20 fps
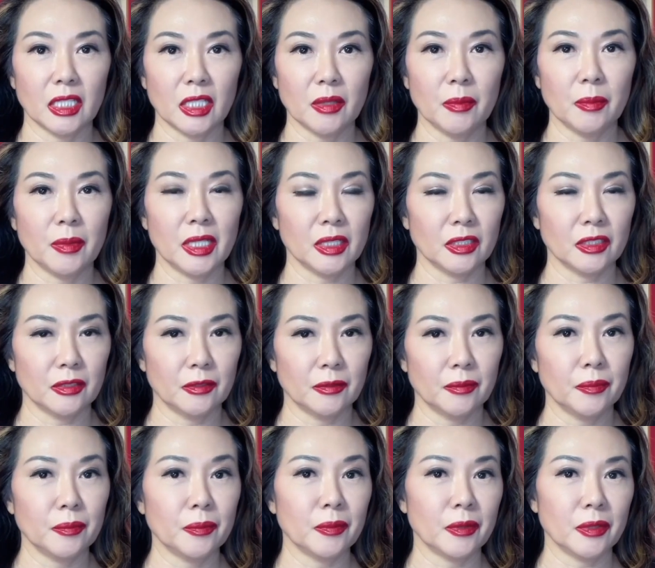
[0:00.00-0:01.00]
Olympics.
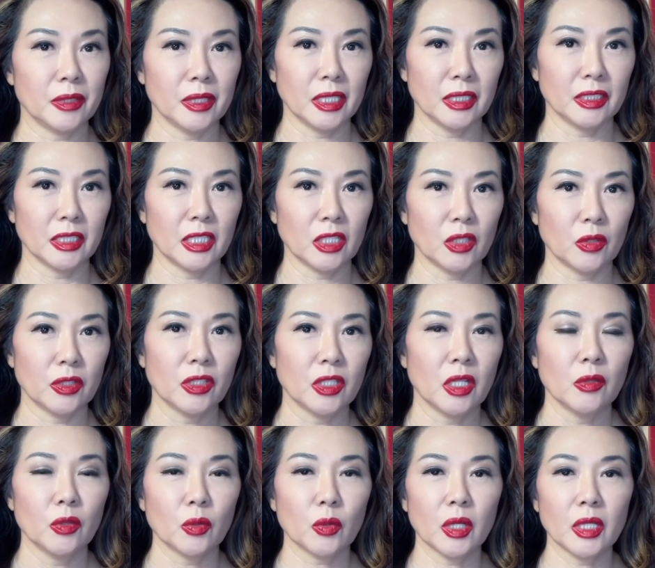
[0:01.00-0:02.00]
The continuous
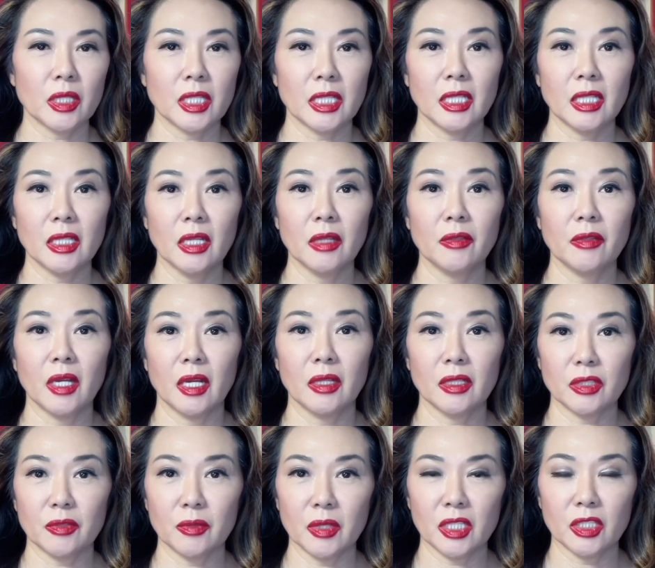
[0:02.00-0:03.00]
overworking and her
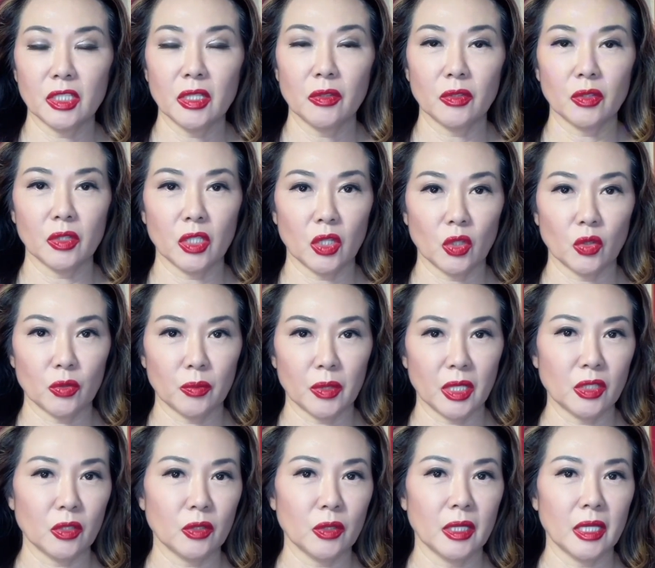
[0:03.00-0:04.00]
father's pressure for a gold
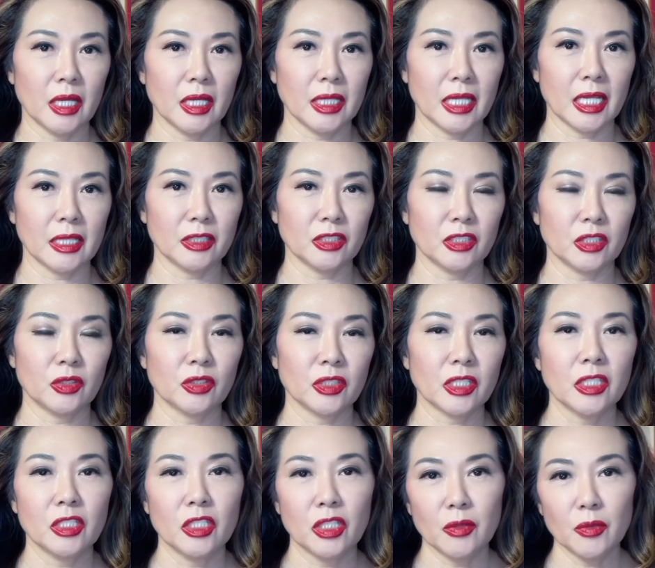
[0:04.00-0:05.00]
medal led Suzy
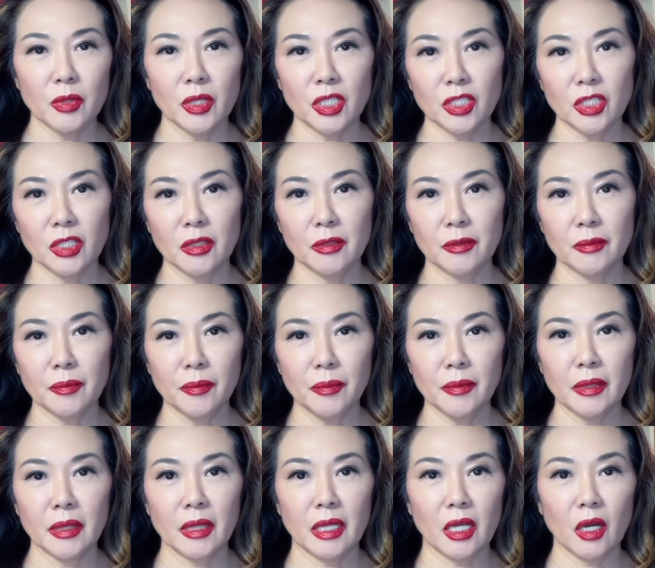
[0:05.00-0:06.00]
to depression.
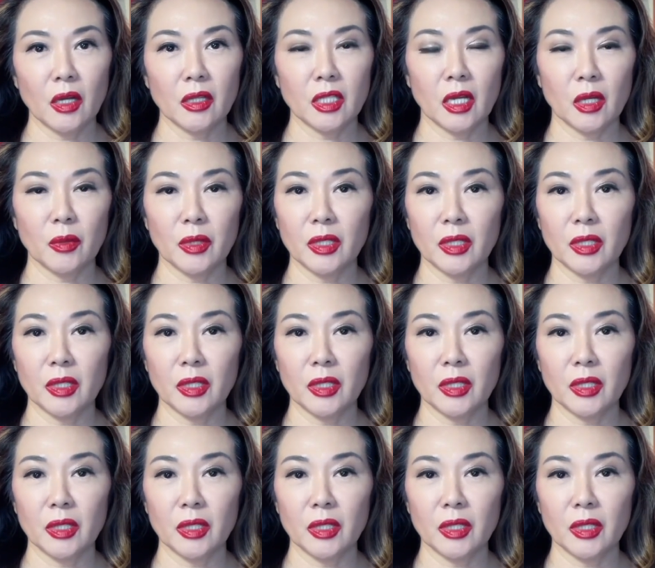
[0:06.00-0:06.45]
In October